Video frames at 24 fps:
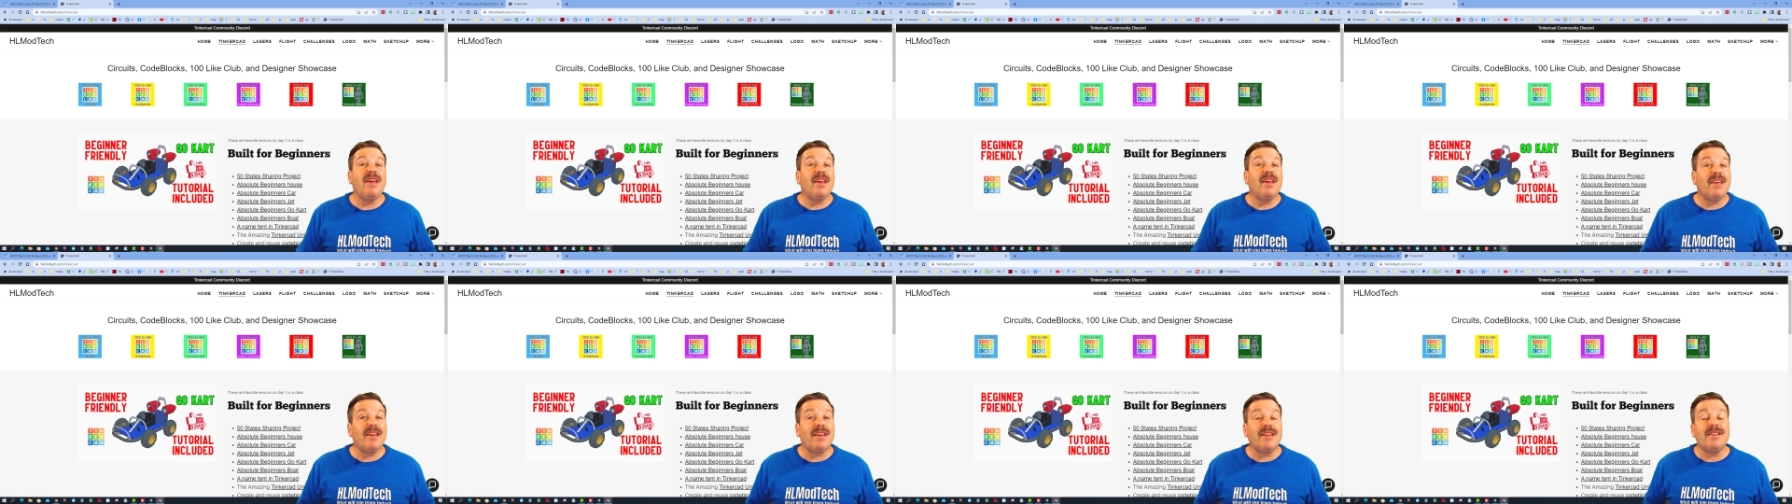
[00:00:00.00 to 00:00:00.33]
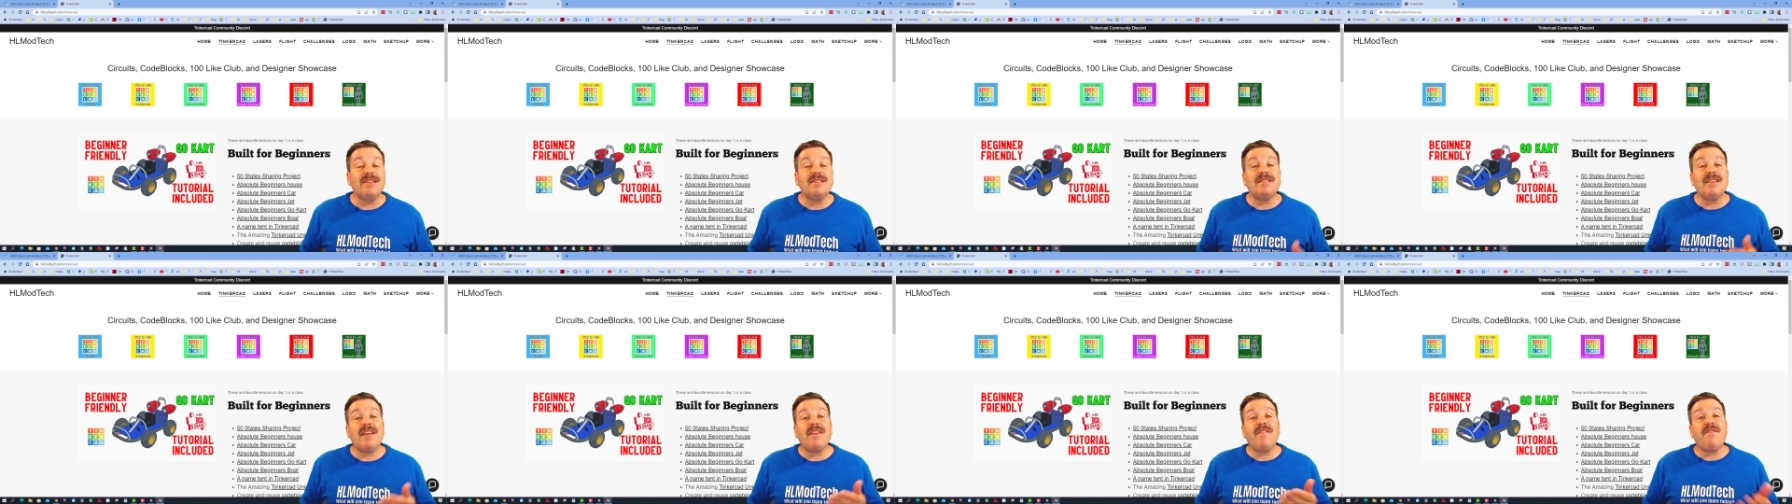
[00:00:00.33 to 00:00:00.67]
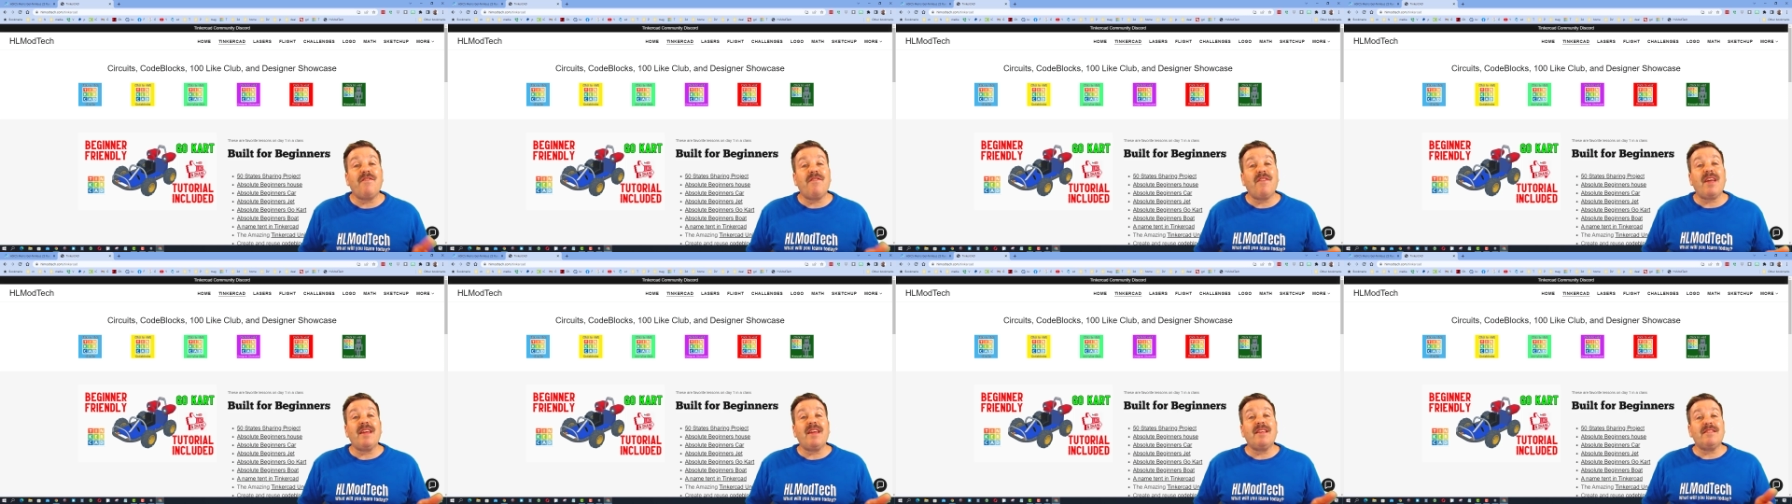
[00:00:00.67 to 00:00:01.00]
It is a
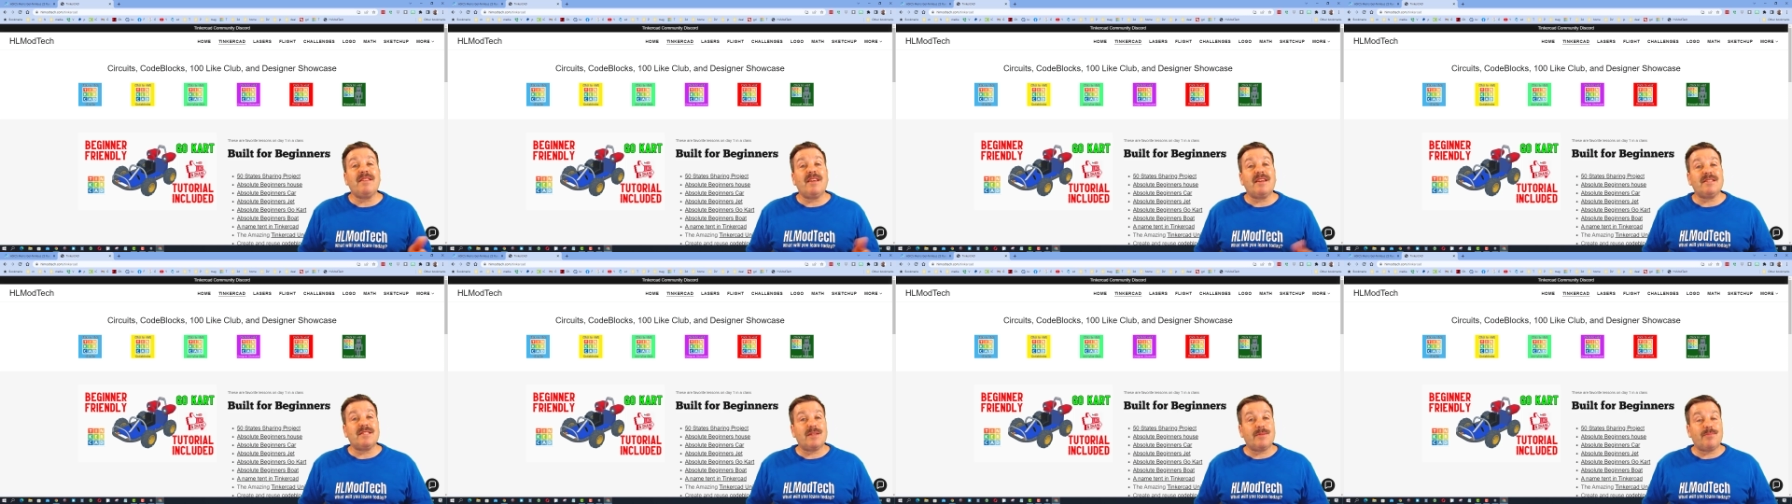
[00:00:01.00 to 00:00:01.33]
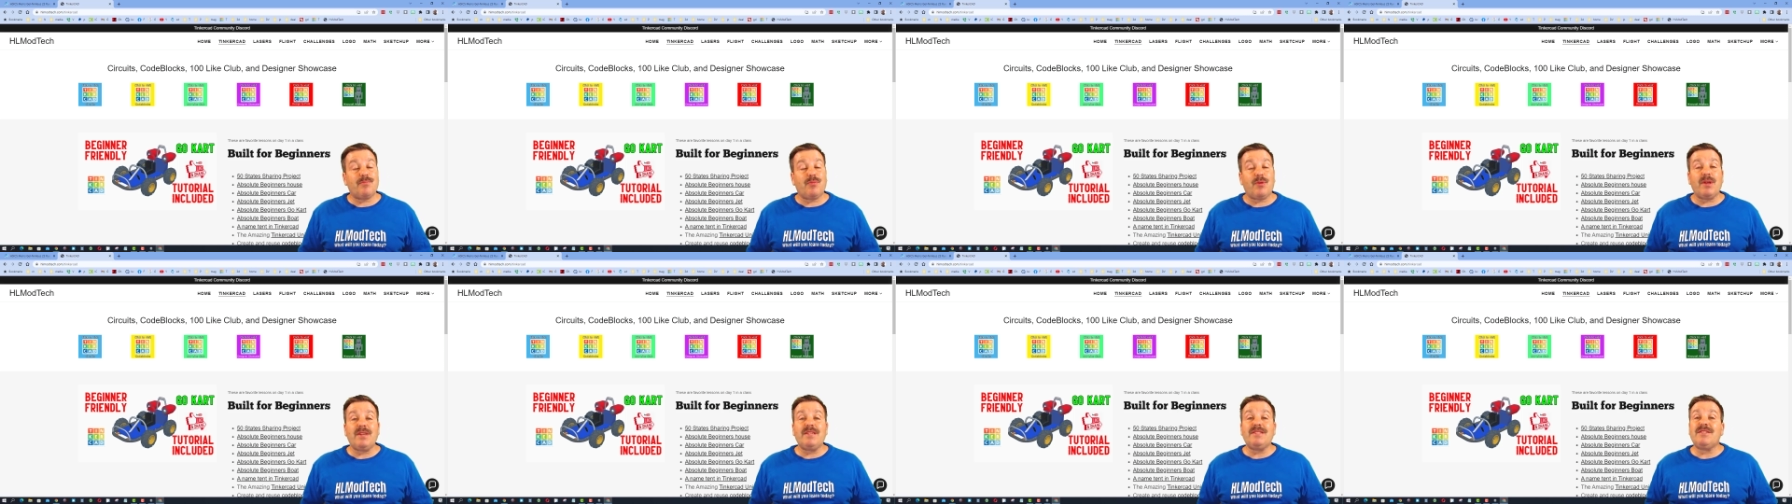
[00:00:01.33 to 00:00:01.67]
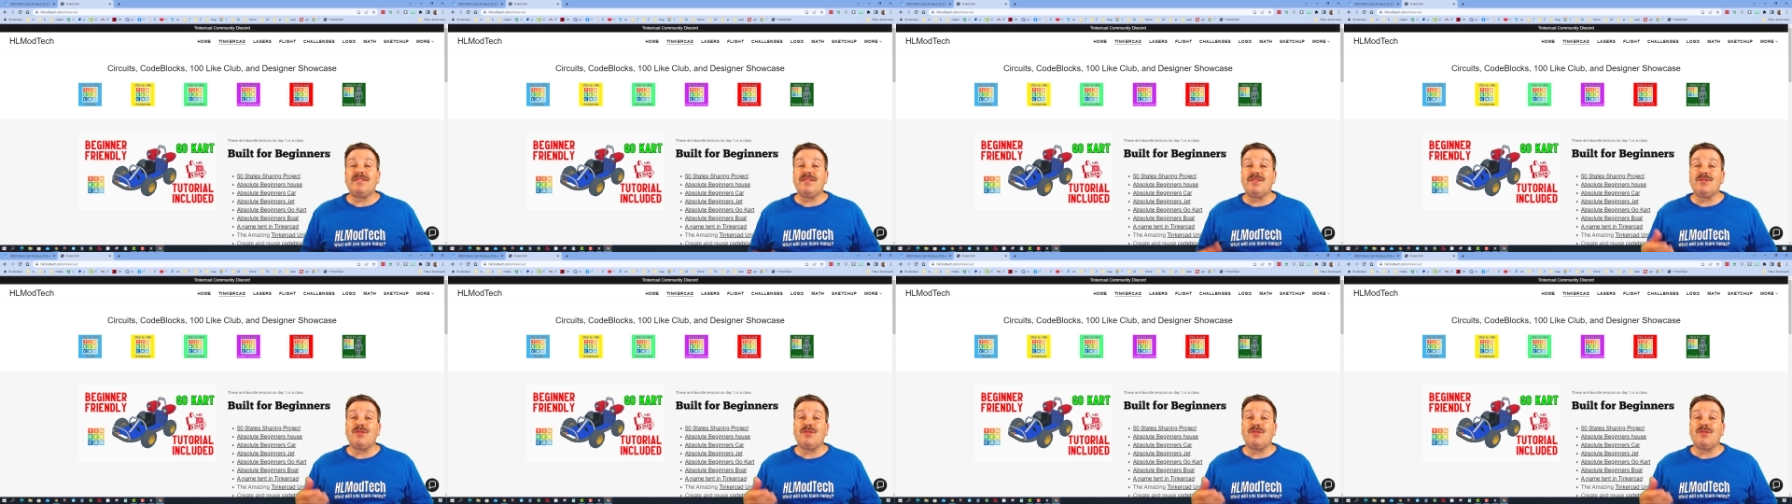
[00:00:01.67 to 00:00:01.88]
fantastic place to